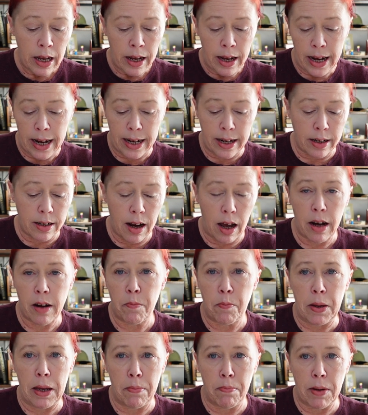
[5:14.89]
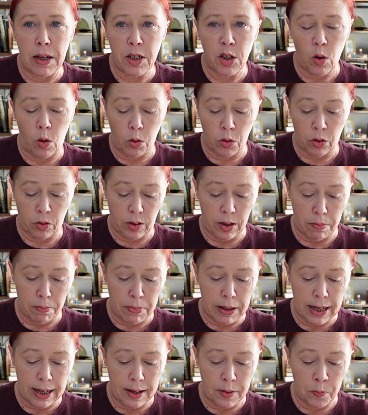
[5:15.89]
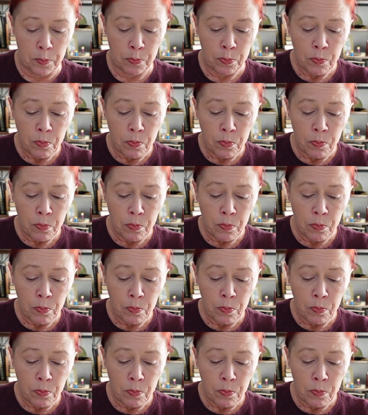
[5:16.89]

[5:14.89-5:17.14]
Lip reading: He could not have been much older than me.